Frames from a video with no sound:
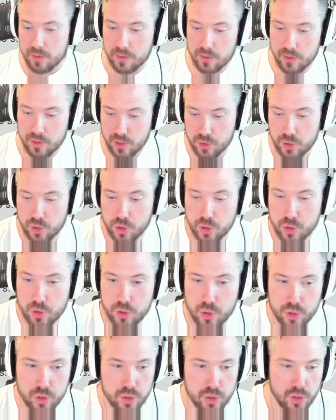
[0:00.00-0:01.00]

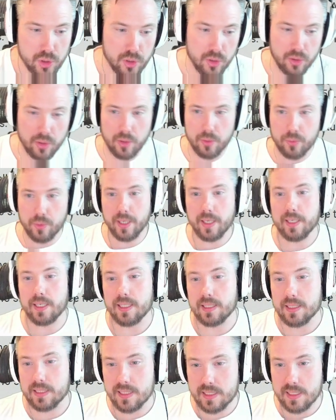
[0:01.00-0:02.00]
just so you're aware
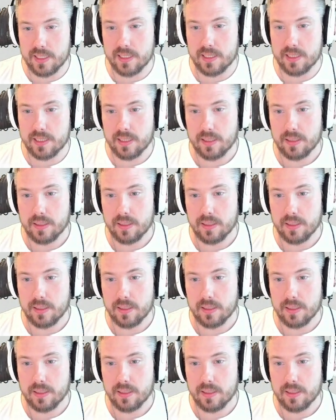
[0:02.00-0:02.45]
that this is